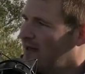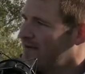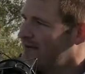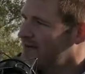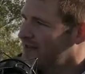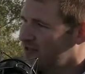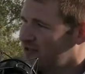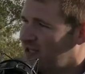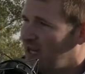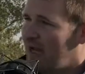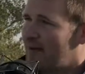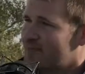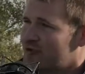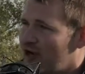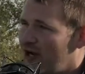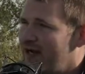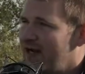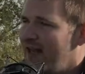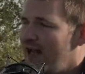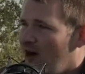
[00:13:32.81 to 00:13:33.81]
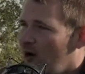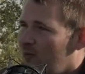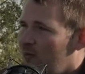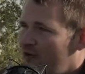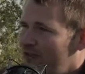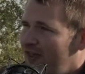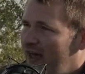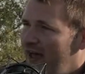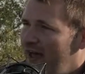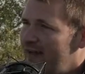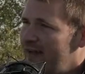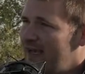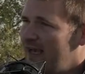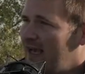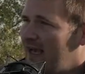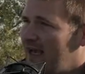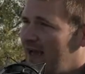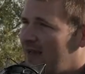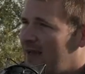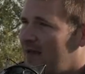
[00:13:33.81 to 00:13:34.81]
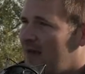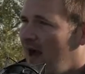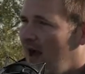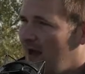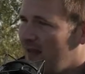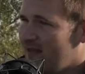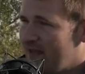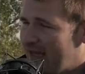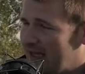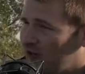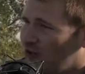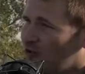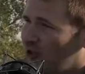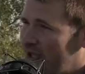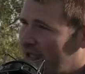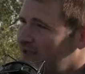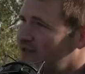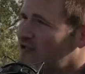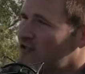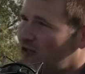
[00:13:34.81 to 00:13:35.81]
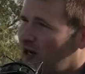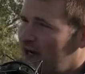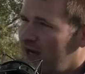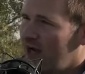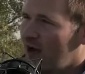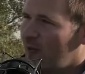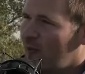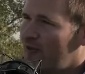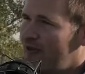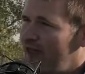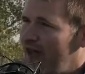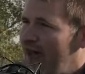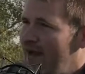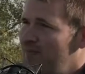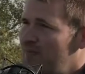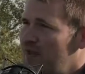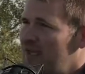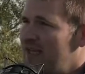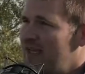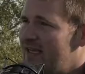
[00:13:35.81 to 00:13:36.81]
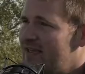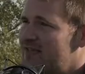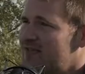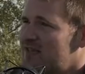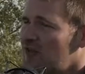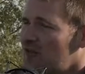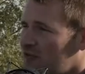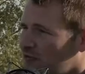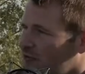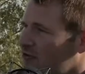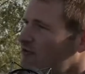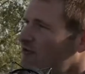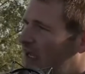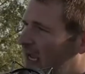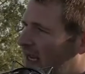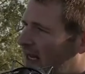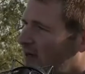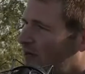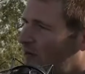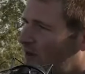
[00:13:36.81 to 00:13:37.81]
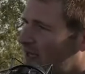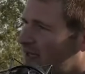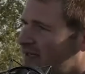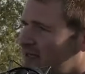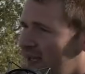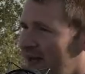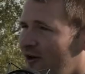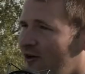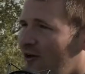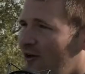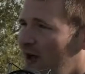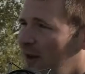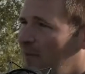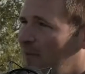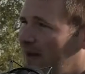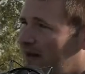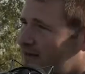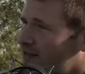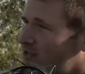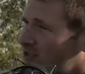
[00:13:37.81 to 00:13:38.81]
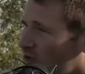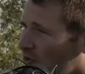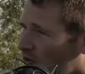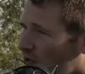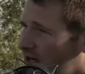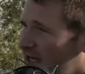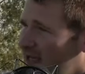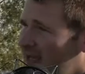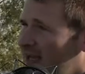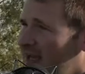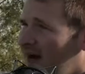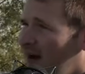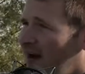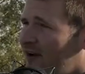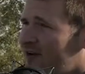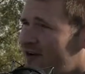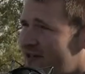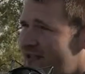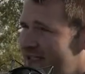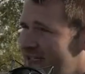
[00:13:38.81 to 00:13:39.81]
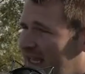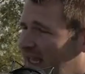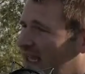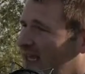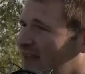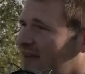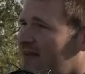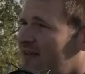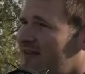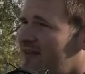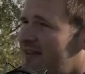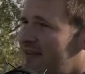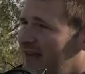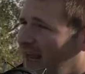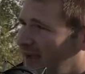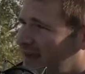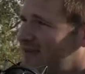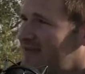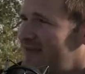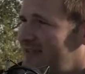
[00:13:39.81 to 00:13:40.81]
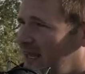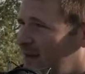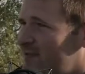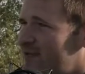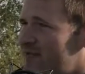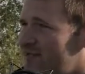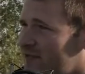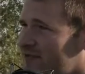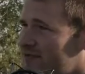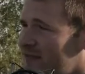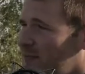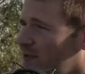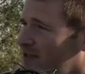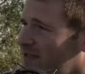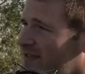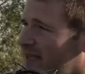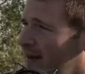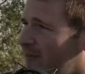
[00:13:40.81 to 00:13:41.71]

essentially I'm trying to help with that, and Land O'Lakes is trying to help with that, is through data we can tell a better story, understand the next steps for some of these